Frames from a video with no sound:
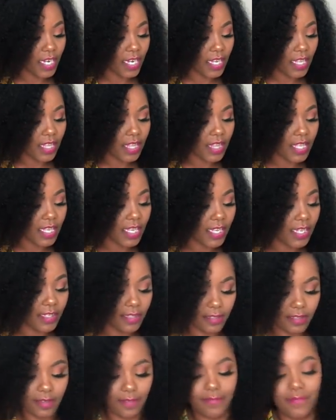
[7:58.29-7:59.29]
Another thing
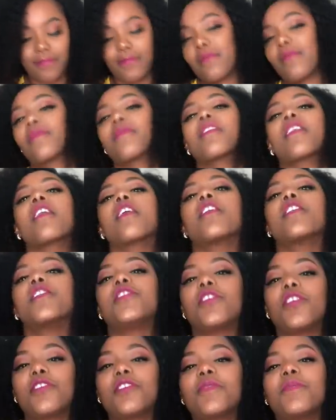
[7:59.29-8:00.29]
is,
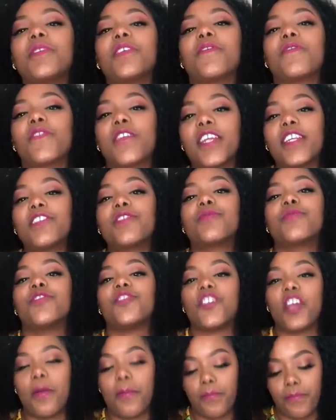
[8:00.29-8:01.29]
don't be afraid to
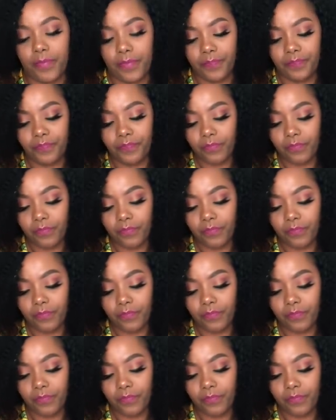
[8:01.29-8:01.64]
jump.